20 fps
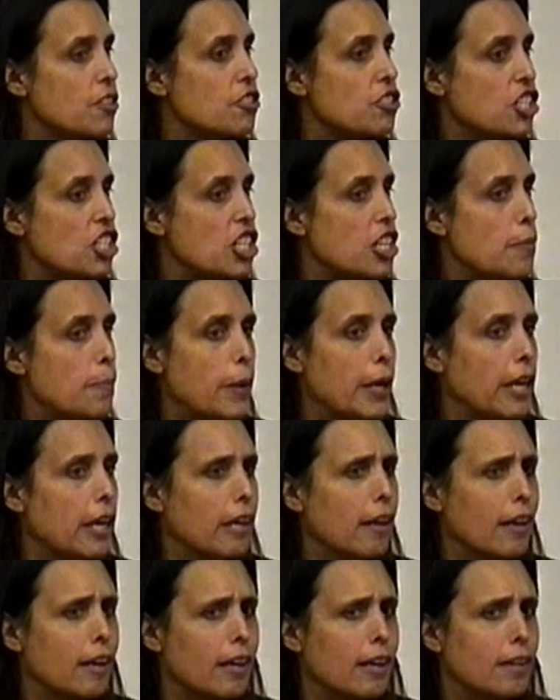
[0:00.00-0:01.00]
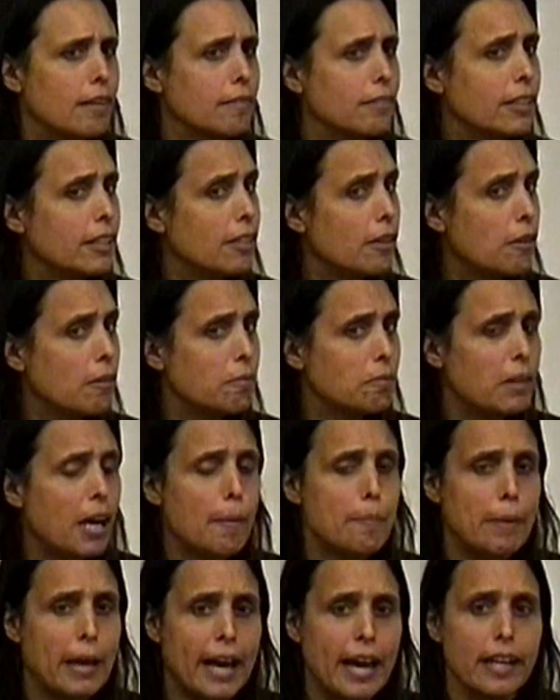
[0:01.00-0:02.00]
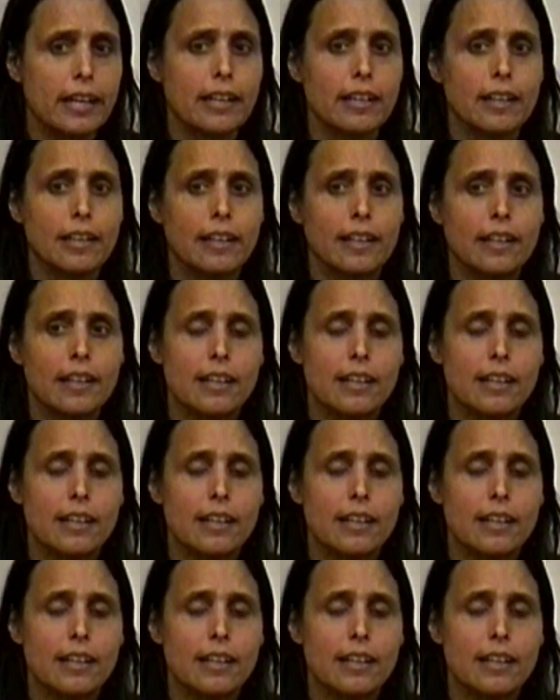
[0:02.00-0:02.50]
the GDP you know, not bad.